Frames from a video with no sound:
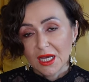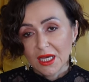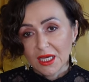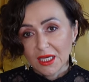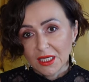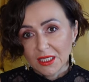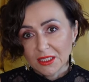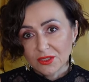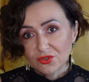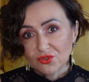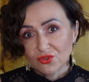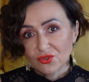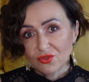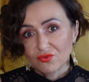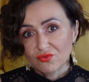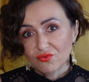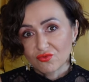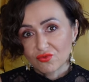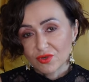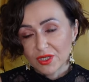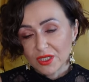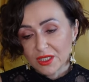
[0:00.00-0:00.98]
It
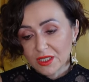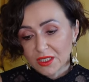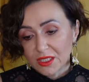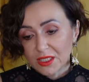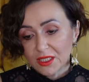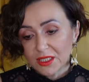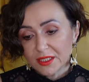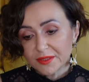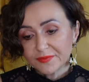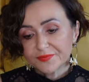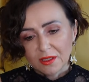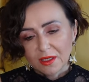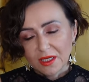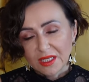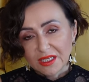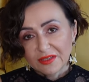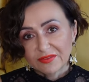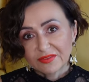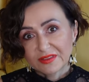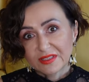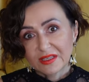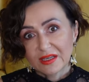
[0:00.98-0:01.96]
really
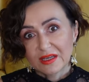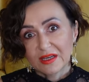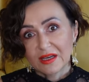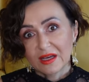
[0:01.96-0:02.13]
lived